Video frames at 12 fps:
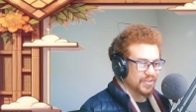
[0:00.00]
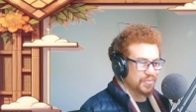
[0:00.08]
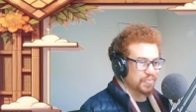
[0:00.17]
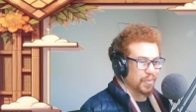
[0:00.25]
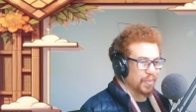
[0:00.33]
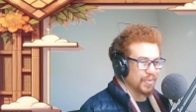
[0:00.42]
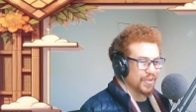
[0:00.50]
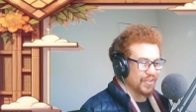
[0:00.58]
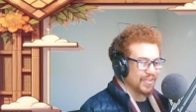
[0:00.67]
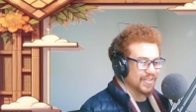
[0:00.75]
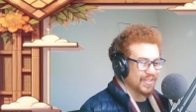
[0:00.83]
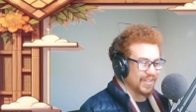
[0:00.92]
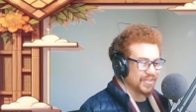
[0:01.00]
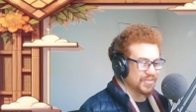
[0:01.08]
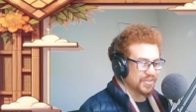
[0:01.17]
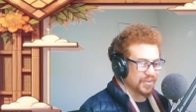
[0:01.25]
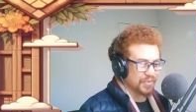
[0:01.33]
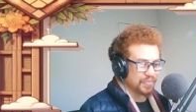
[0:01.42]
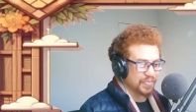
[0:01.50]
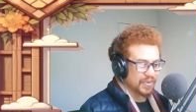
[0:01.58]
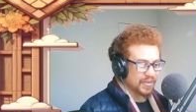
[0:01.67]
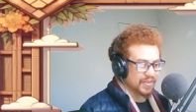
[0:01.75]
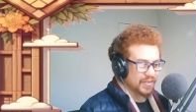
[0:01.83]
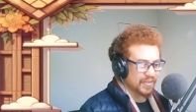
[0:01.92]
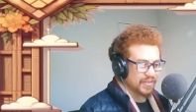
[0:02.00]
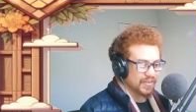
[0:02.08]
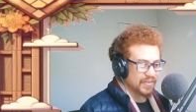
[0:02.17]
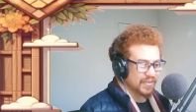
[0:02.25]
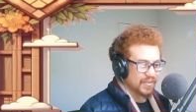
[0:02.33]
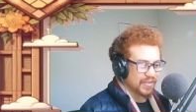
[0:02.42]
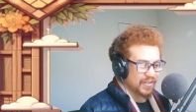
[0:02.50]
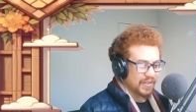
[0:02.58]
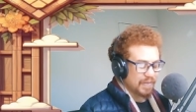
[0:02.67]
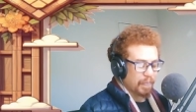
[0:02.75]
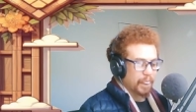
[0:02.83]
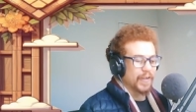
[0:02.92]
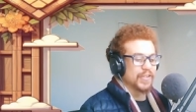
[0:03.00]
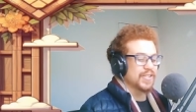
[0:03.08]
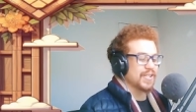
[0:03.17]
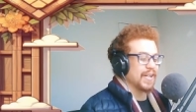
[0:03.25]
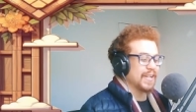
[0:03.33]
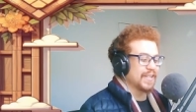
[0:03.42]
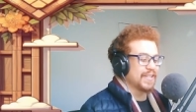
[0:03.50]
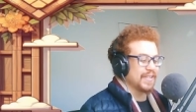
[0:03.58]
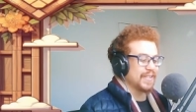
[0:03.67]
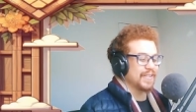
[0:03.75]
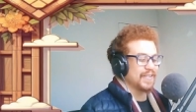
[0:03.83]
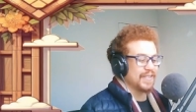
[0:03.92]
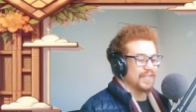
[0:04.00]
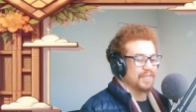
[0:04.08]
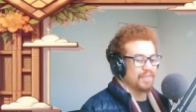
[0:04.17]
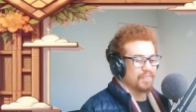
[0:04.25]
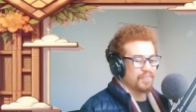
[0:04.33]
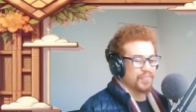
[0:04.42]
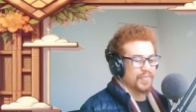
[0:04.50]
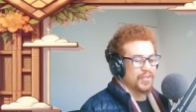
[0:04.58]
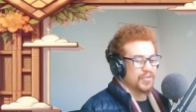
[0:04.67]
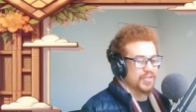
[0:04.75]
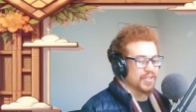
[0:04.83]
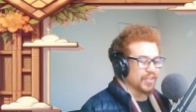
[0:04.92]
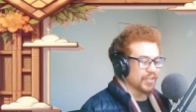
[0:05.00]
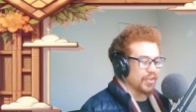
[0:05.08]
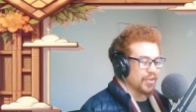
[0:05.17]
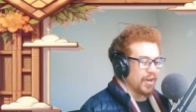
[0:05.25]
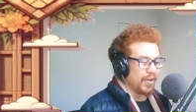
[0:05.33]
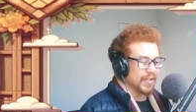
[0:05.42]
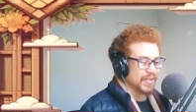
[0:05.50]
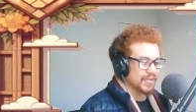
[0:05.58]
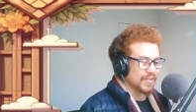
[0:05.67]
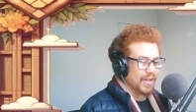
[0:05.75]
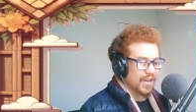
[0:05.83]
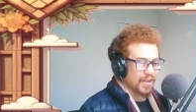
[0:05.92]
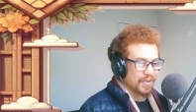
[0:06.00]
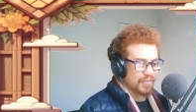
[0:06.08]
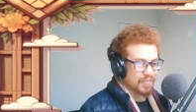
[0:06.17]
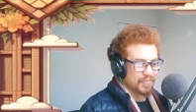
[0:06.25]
probably not that simple. Because, like, you still don't know his name.